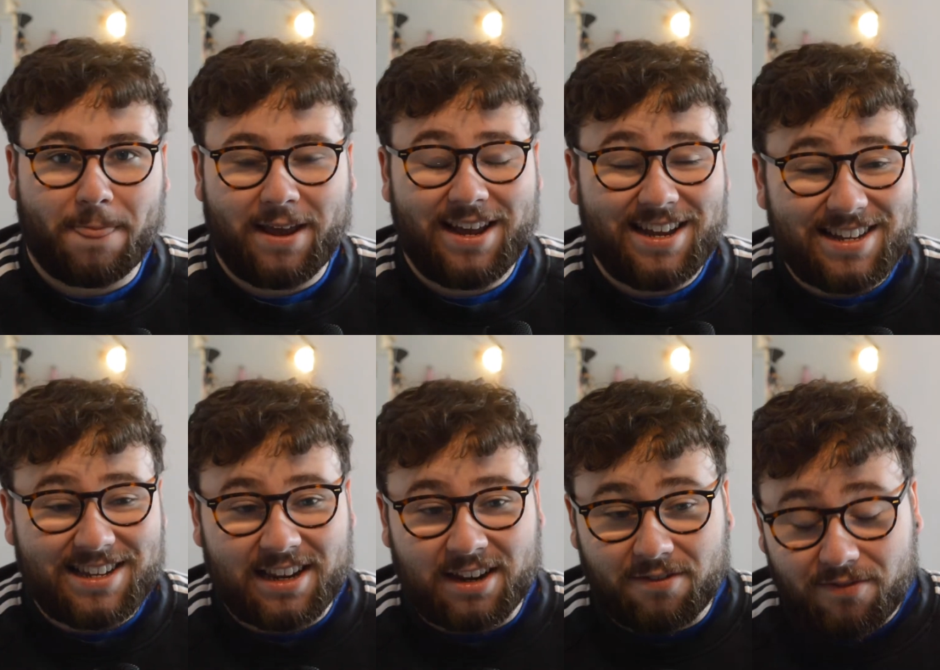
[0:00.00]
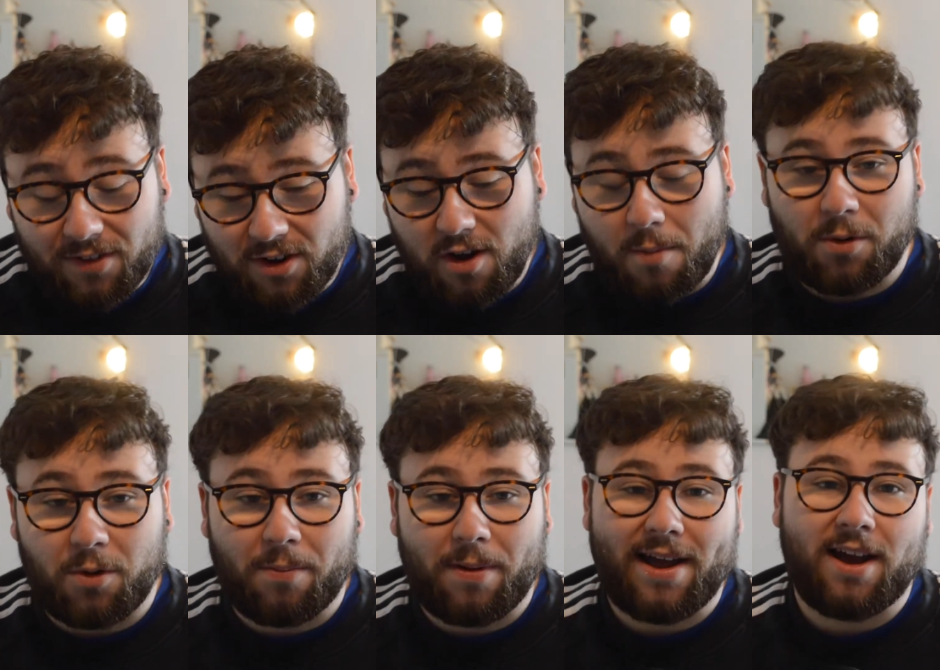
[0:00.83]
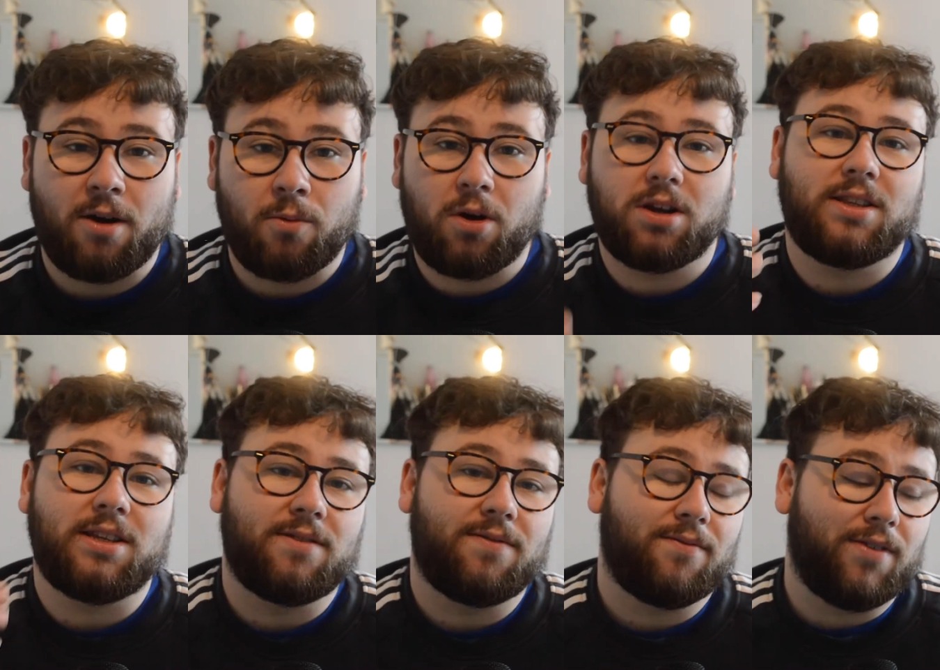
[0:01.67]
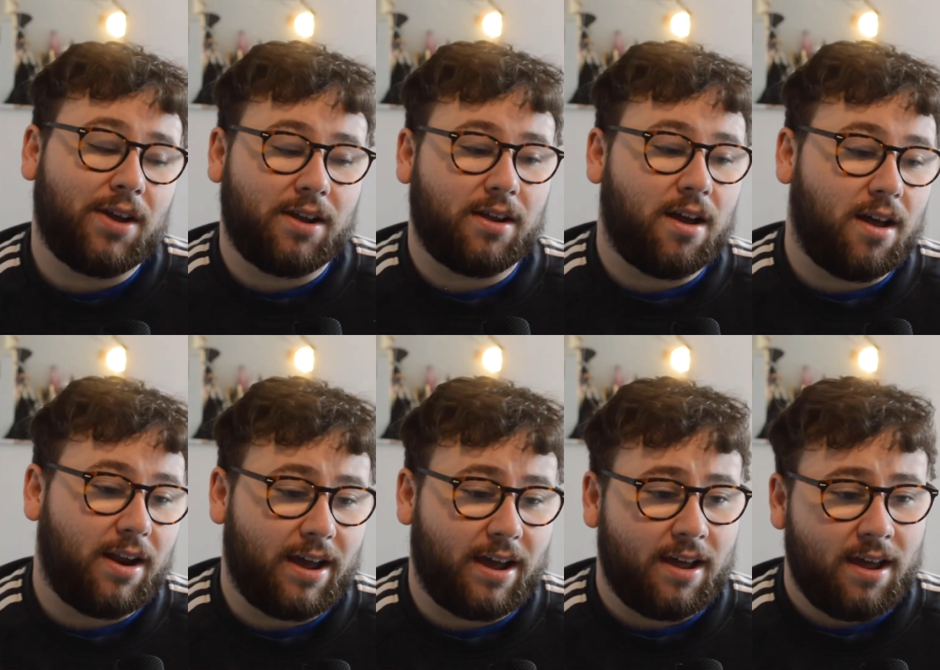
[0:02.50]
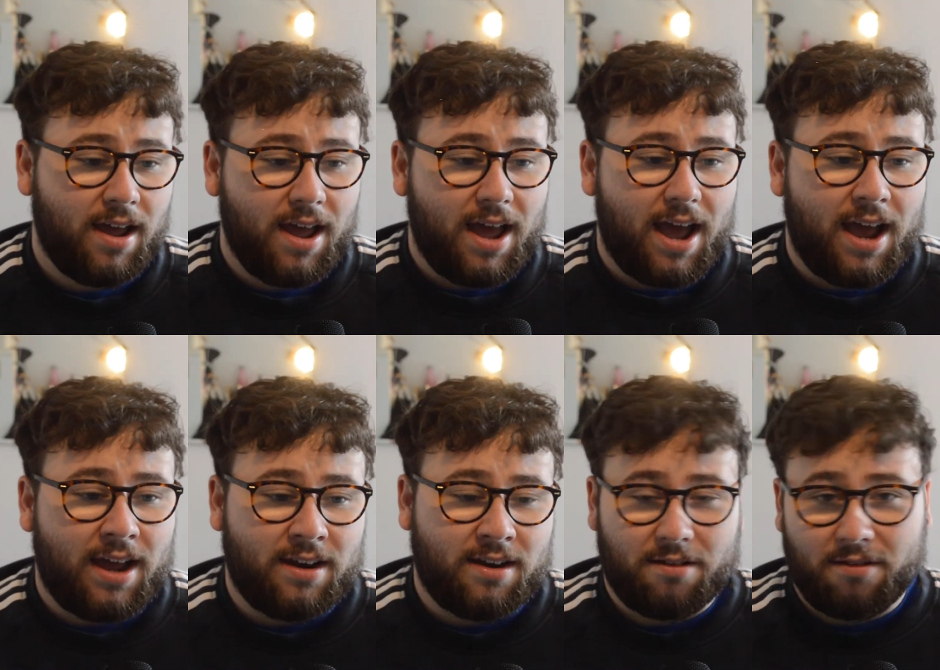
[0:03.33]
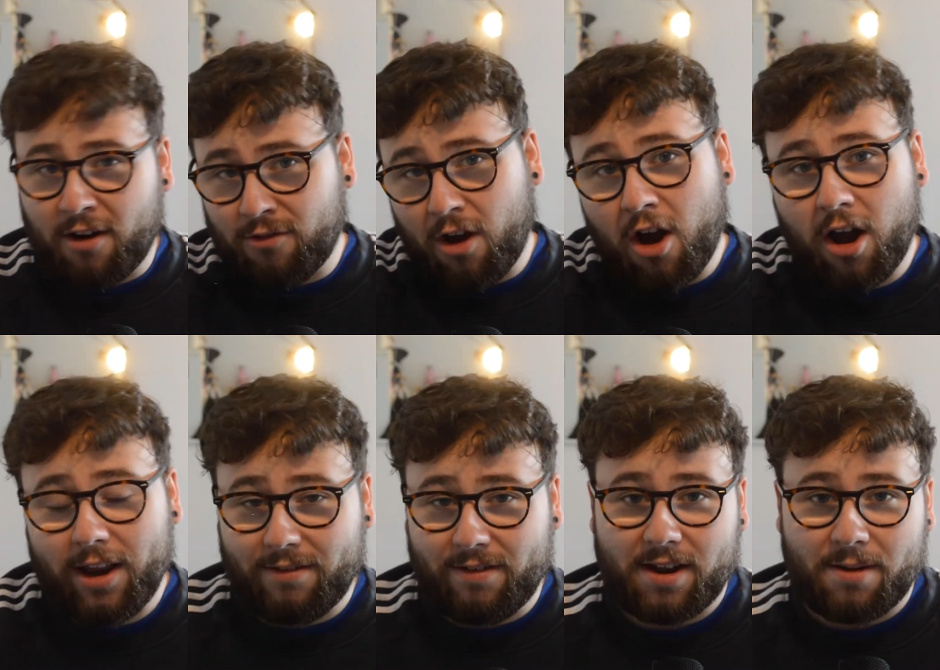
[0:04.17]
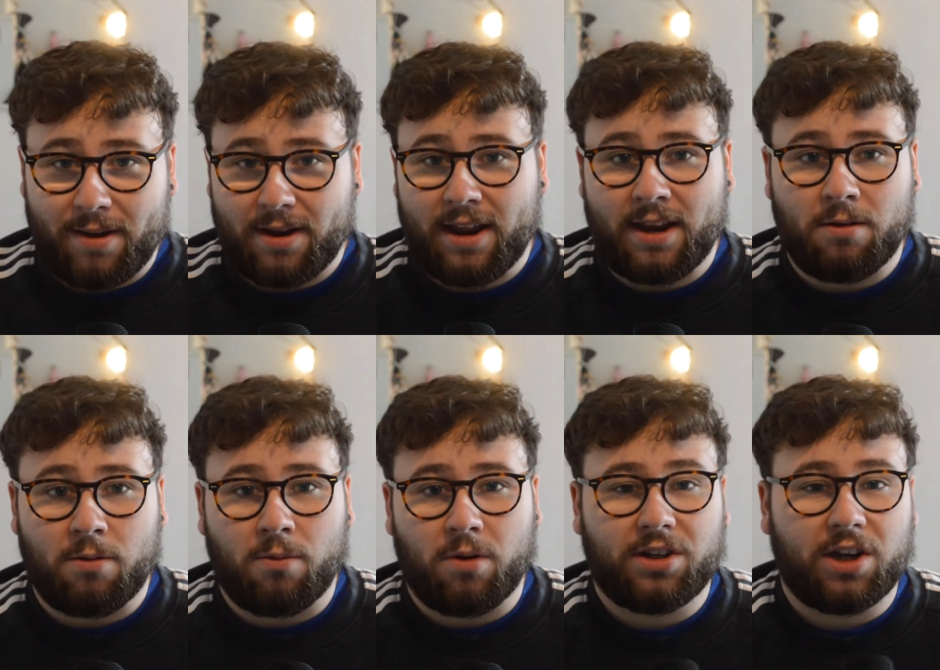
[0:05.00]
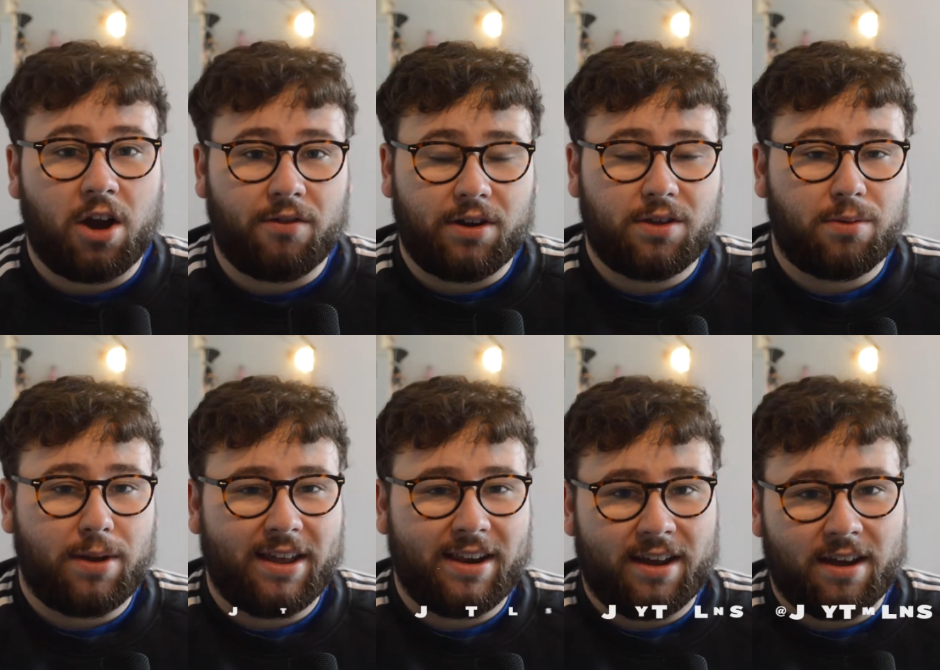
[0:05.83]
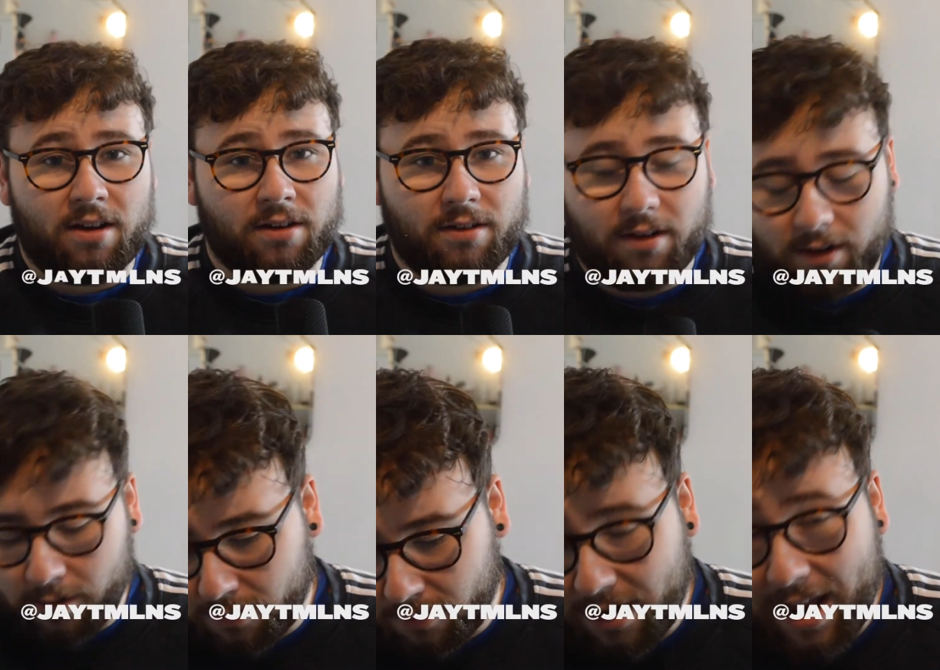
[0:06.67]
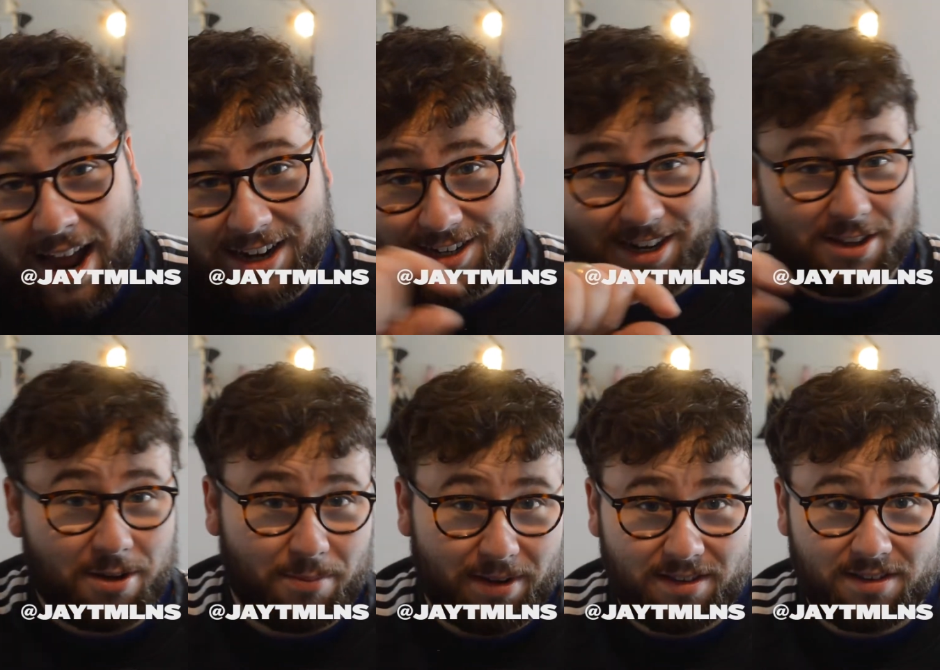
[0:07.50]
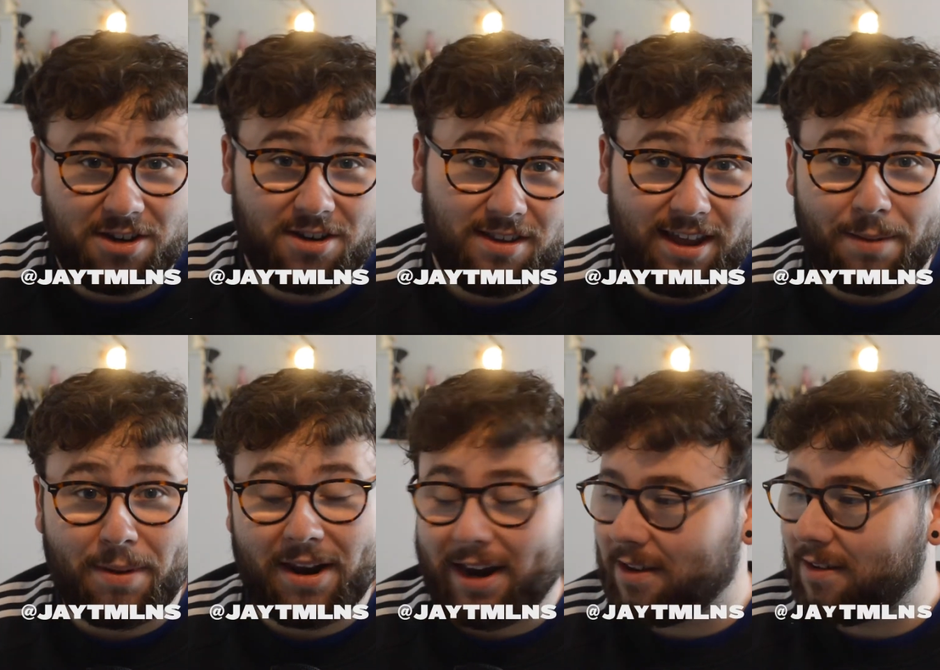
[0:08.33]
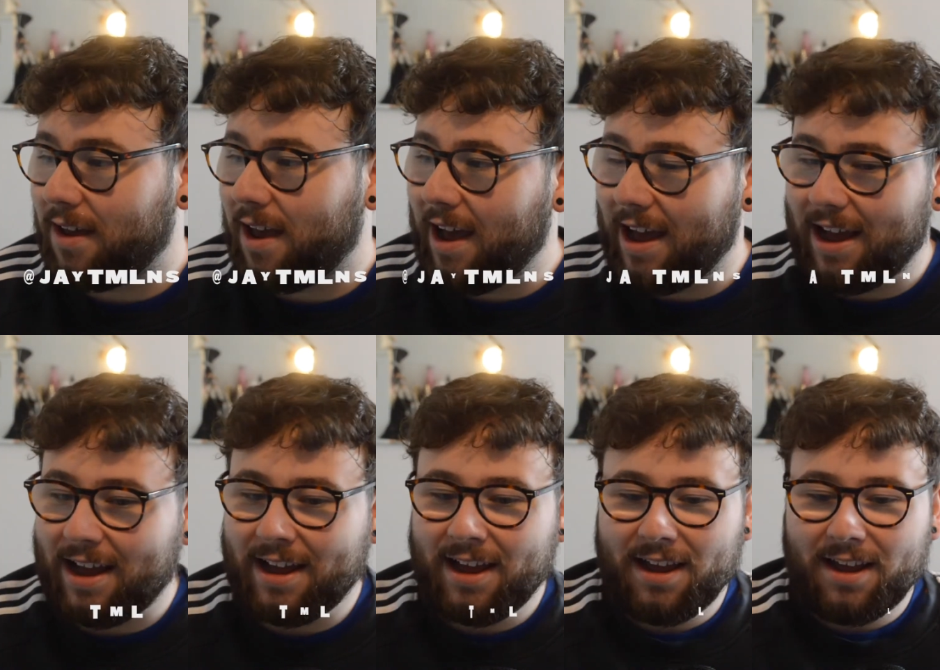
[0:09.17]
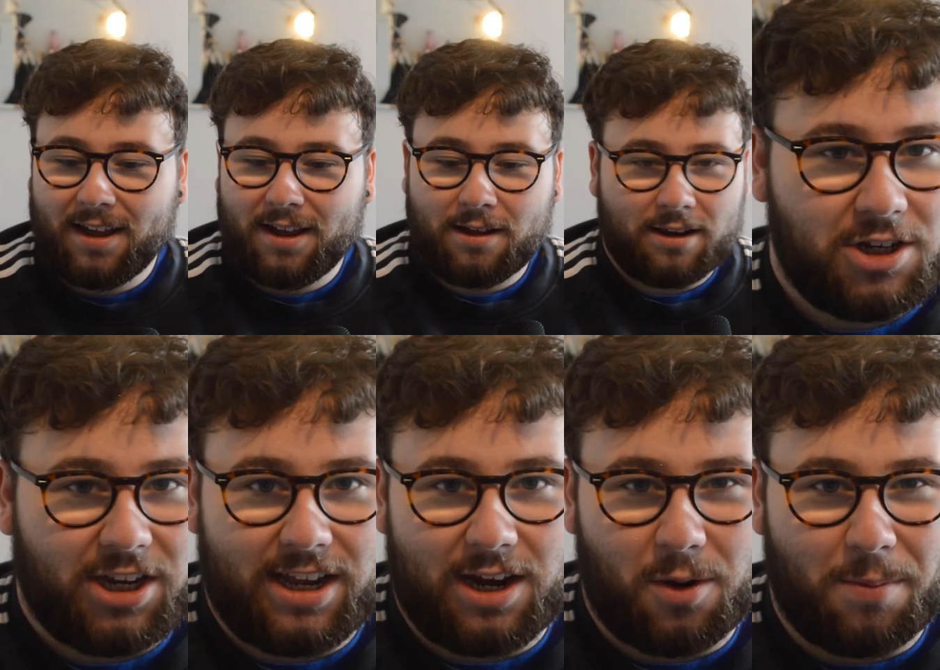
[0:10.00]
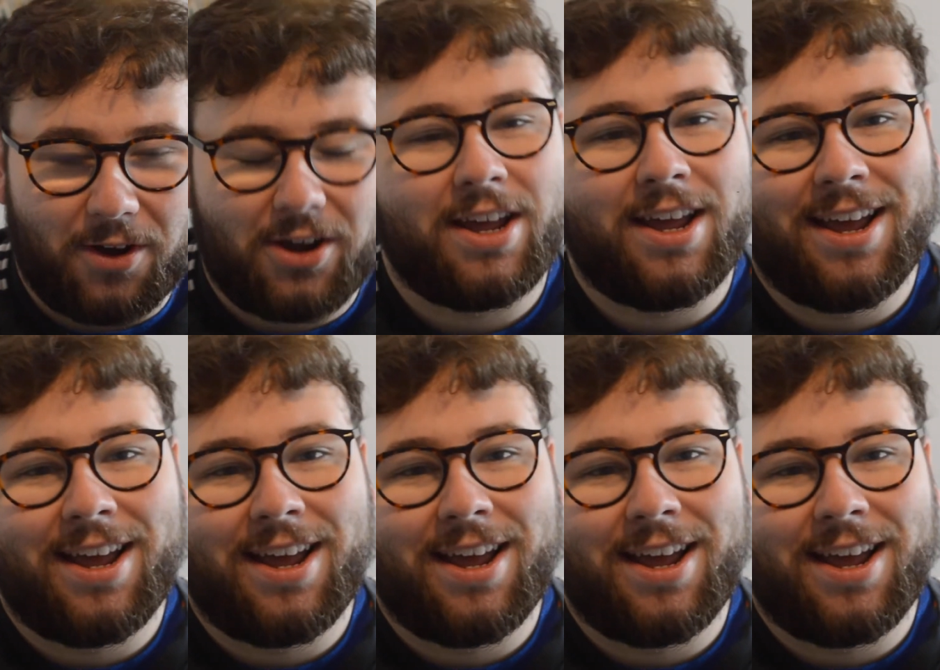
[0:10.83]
He is a phenomenal player. I watched this thing earlier, and I highly recommend anyone watch it. I retweeted it on at JTomlins, TMLNS. Cheeky little plug.